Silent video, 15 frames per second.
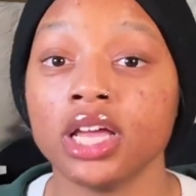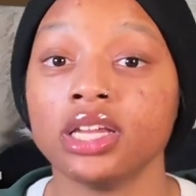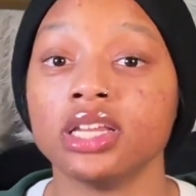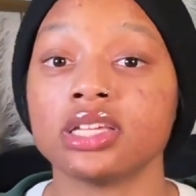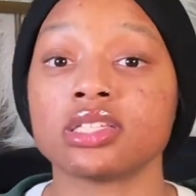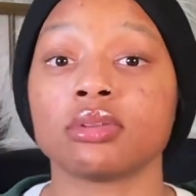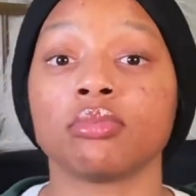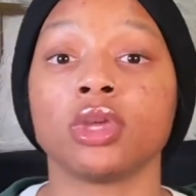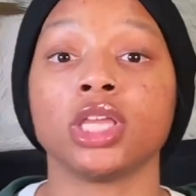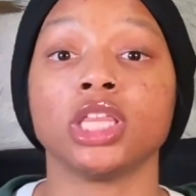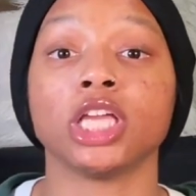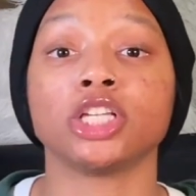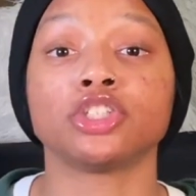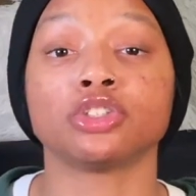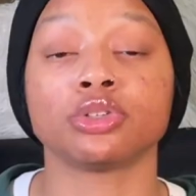doesn't mean
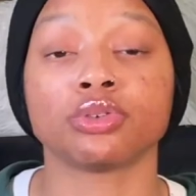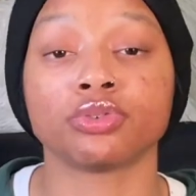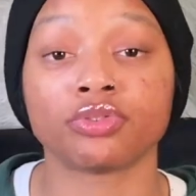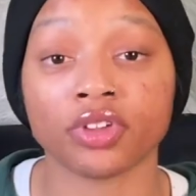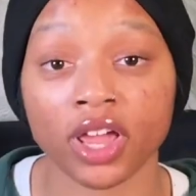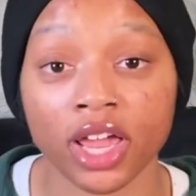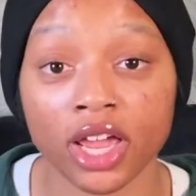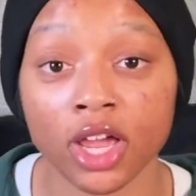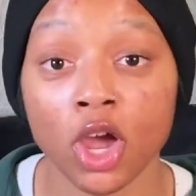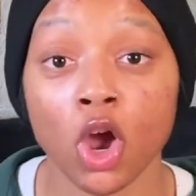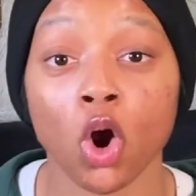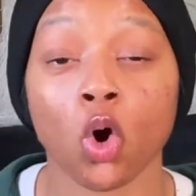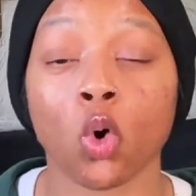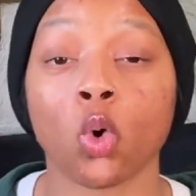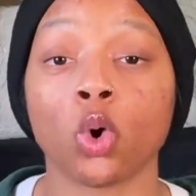that you're fake
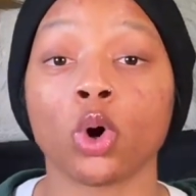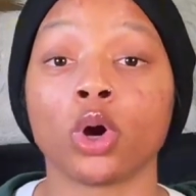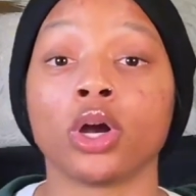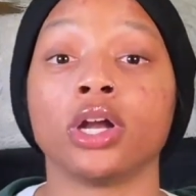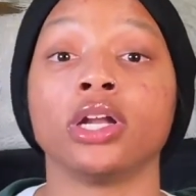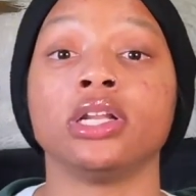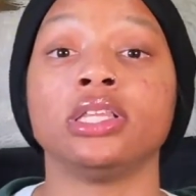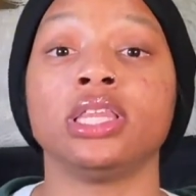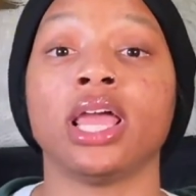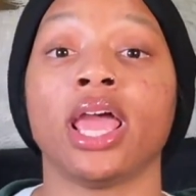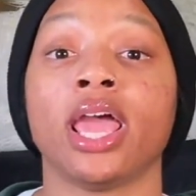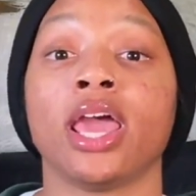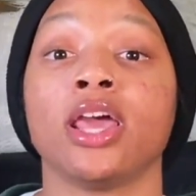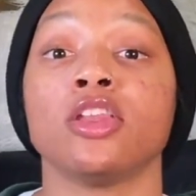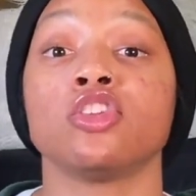or
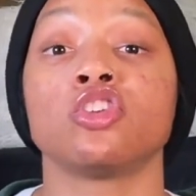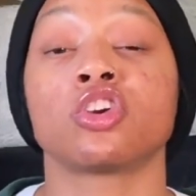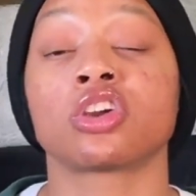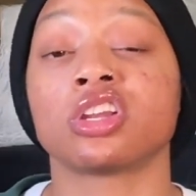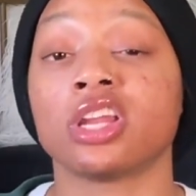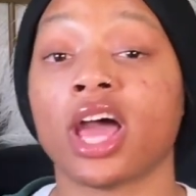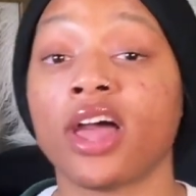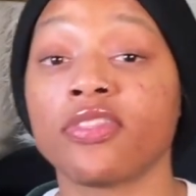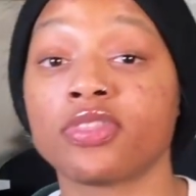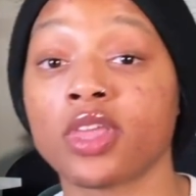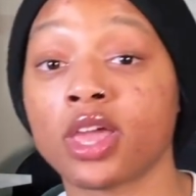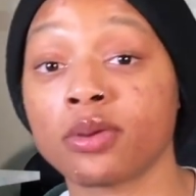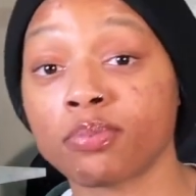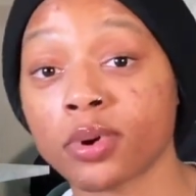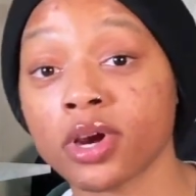that you're not
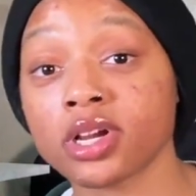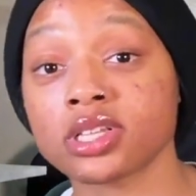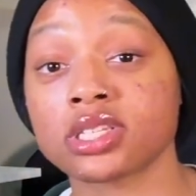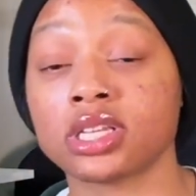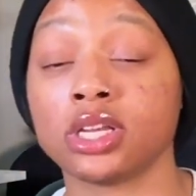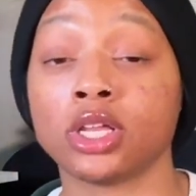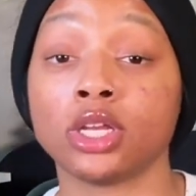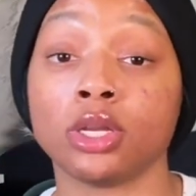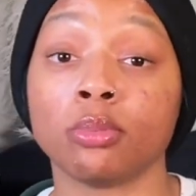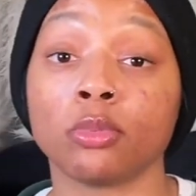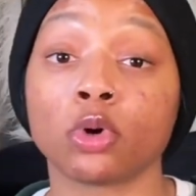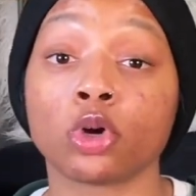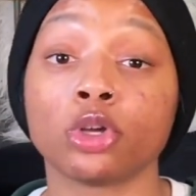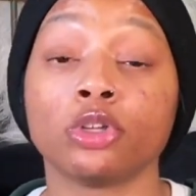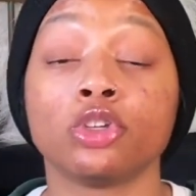that person anymore.